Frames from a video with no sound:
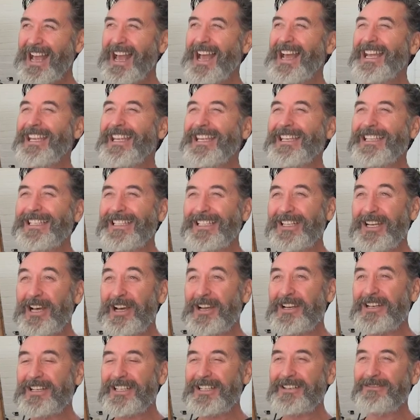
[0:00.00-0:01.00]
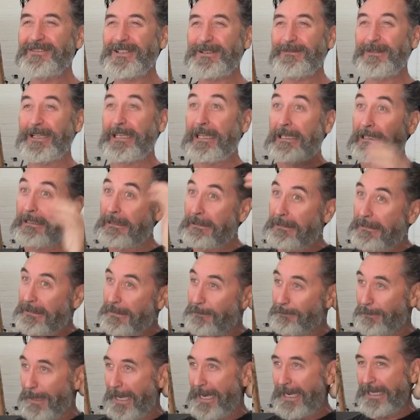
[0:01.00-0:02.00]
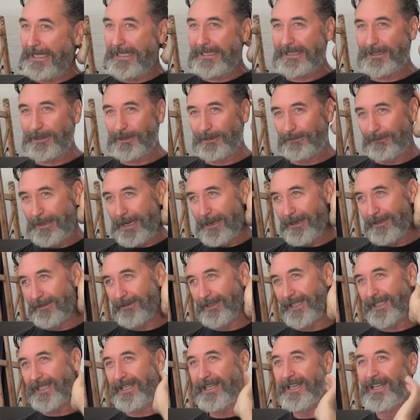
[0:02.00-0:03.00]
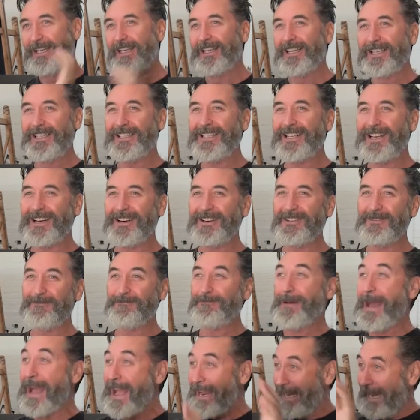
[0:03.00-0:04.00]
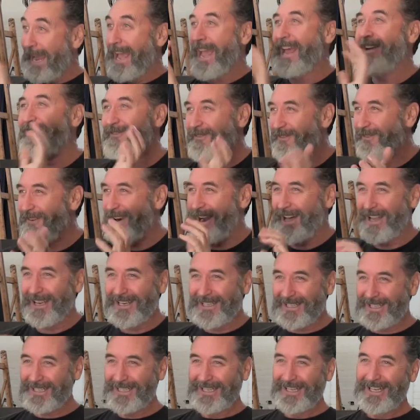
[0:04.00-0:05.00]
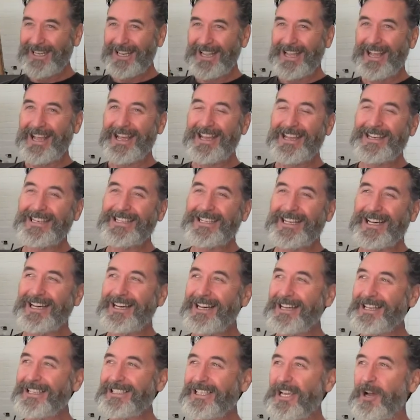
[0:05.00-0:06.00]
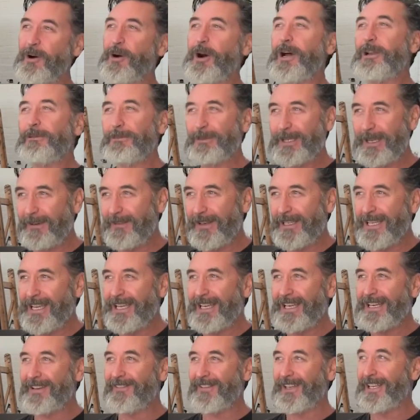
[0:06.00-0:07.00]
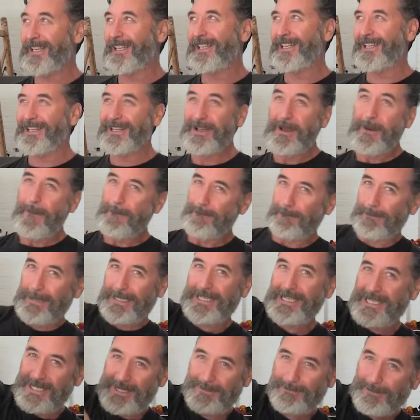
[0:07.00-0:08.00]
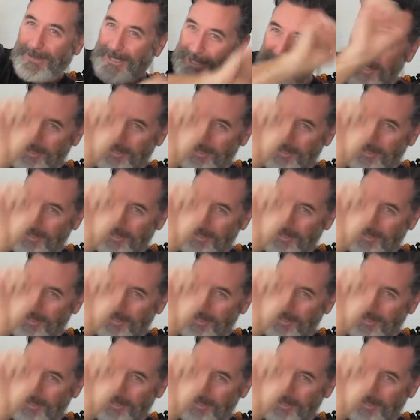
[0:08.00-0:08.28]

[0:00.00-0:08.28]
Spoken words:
And, you know, she was a bit like, oh, your painting's all moldy, you know, back and front. And so I give it here, bleach,